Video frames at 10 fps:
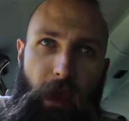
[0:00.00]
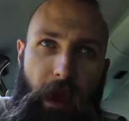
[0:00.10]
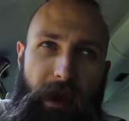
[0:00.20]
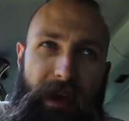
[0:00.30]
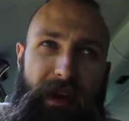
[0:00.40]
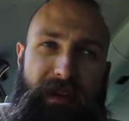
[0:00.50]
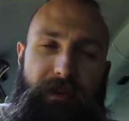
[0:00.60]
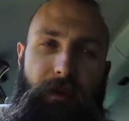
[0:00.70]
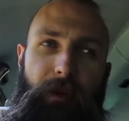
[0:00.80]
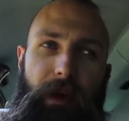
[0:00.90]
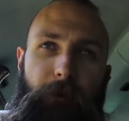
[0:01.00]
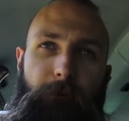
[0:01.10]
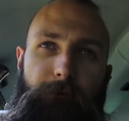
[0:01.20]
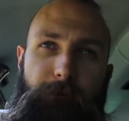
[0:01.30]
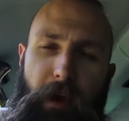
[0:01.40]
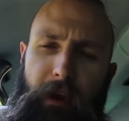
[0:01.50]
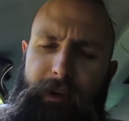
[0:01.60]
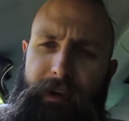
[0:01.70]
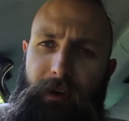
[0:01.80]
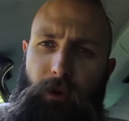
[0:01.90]
it is
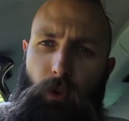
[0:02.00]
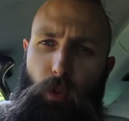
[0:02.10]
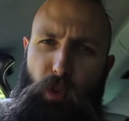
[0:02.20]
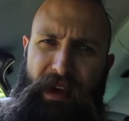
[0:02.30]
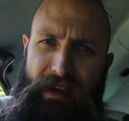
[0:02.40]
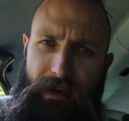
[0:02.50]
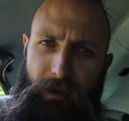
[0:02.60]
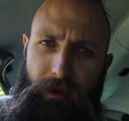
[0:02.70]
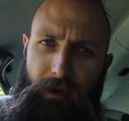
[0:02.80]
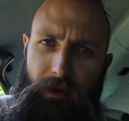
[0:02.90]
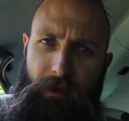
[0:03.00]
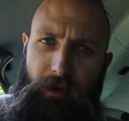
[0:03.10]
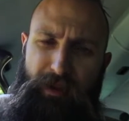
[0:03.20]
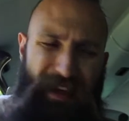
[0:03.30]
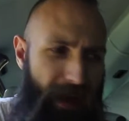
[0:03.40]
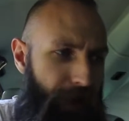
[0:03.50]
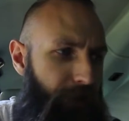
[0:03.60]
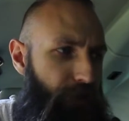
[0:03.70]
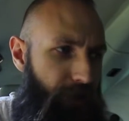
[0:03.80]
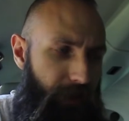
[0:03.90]
very weak. The
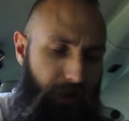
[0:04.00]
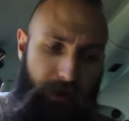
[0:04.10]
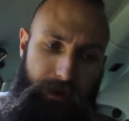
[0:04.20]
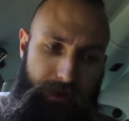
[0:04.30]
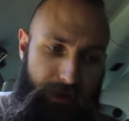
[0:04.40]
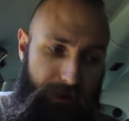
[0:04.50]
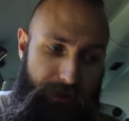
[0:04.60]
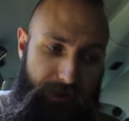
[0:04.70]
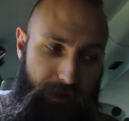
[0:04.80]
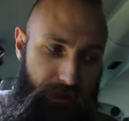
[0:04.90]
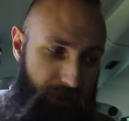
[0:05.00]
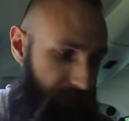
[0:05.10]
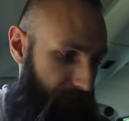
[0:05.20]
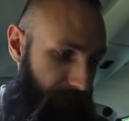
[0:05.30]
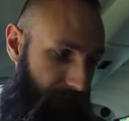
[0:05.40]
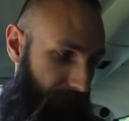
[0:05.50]
engine is just